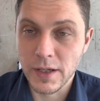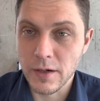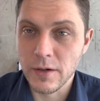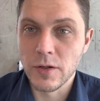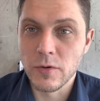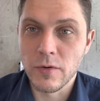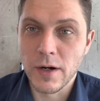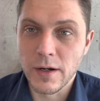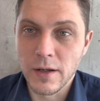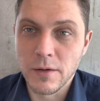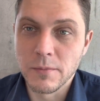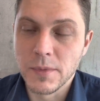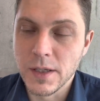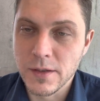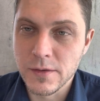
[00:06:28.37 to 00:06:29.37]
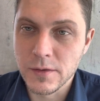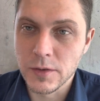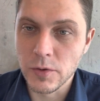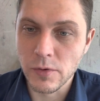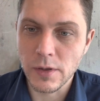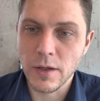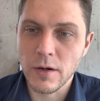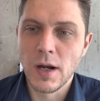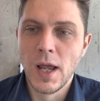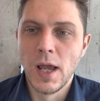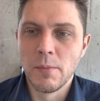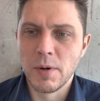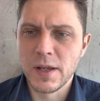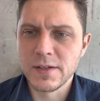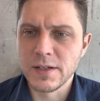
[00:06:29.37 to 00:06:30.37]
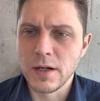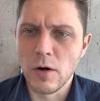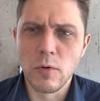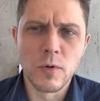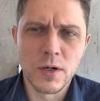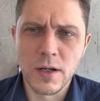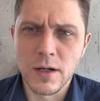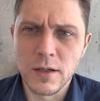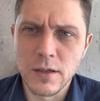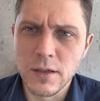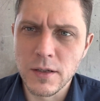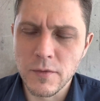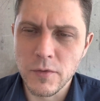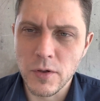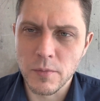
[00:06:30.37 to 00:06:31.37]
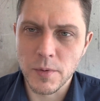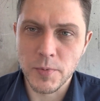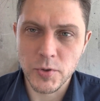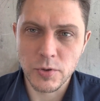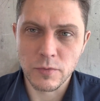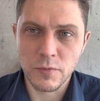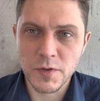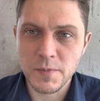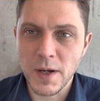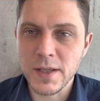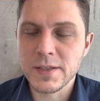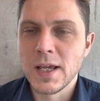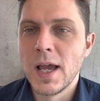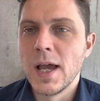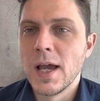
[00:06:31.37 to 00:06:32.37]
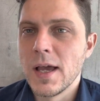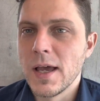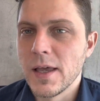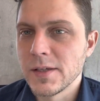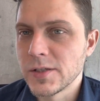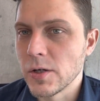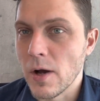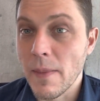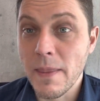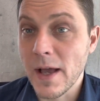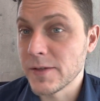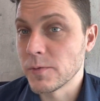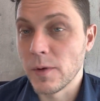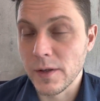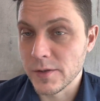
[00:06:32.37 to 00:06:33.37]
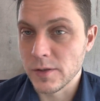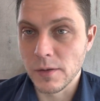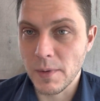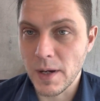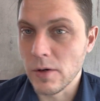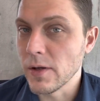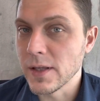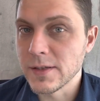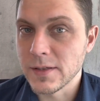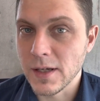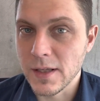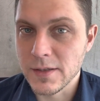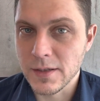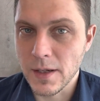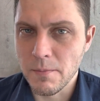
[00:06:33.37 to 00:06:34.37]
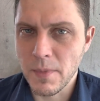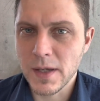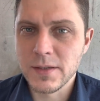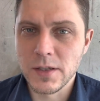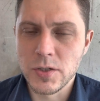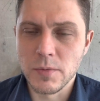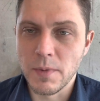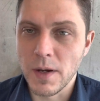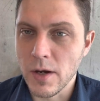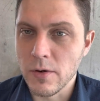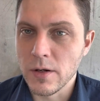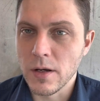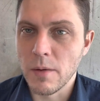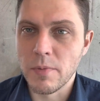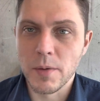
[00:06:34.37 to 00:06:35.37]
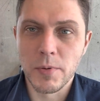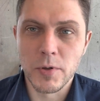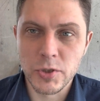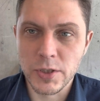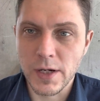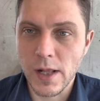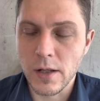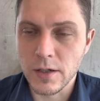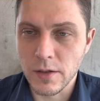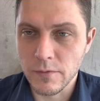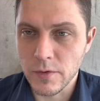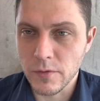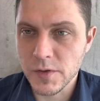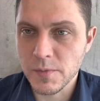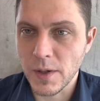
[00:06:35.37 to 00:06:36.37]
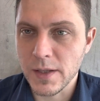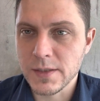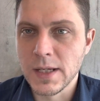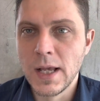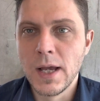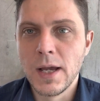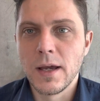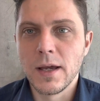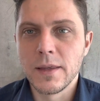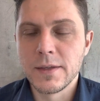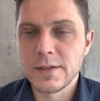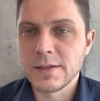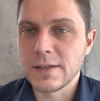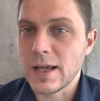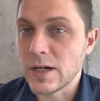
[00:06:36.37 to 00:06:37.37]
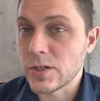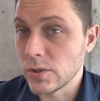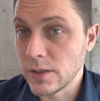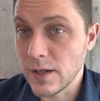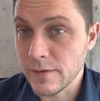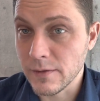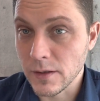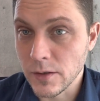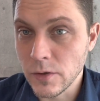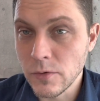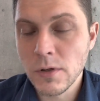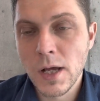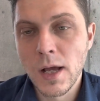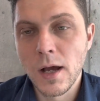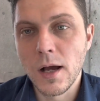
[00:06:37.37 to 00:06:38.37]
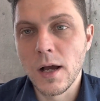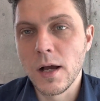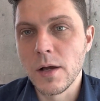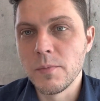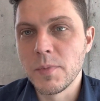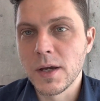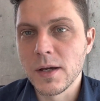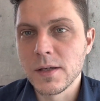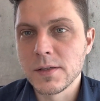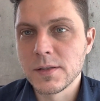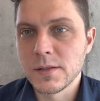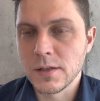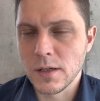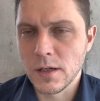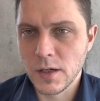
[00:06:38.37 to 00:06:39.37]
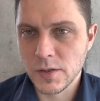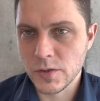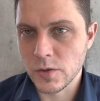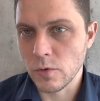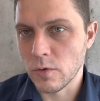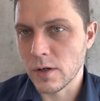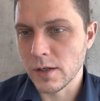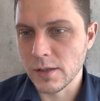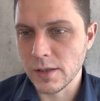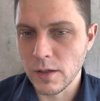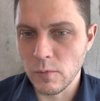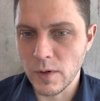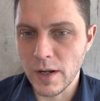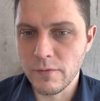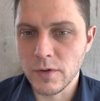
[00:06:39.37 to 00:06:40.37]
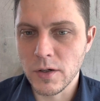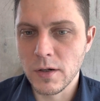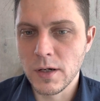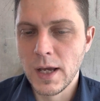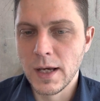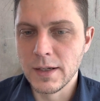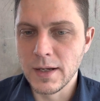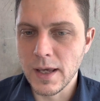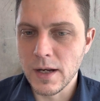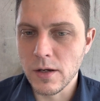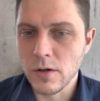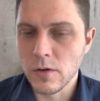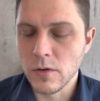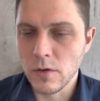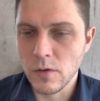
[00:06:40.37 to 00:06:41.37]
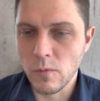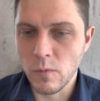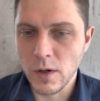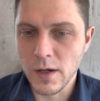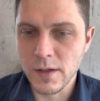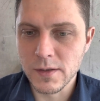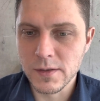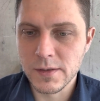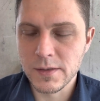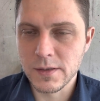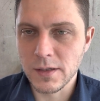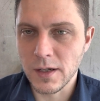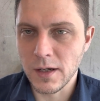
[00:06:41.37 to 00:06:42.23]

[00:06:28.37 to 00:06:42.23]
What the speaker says: uranium is nuclear. But he's saying, oh, we're going to give you a proportional response. So, and that's what it's all about. It's a message about a proportionality of the response. This is actually nothing new, because historically, whenever NATO was